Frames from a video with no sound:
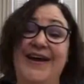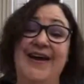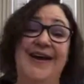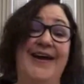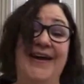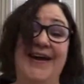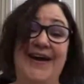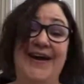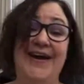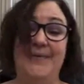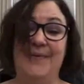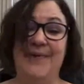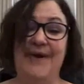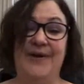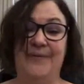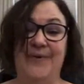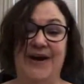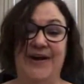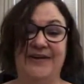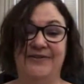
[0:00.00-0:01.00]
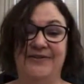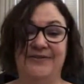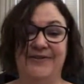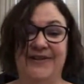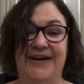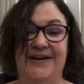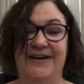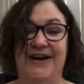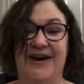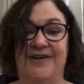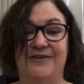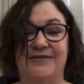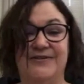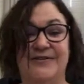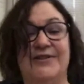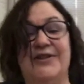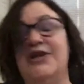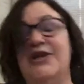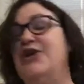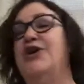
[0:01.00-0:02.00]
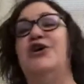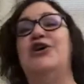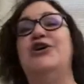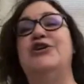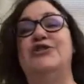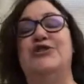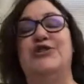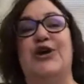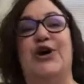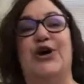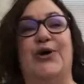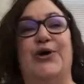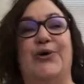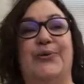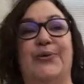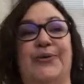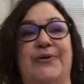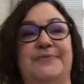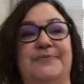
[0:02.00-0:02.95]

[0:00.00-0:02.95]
and I don't want to walk through there. Right. So,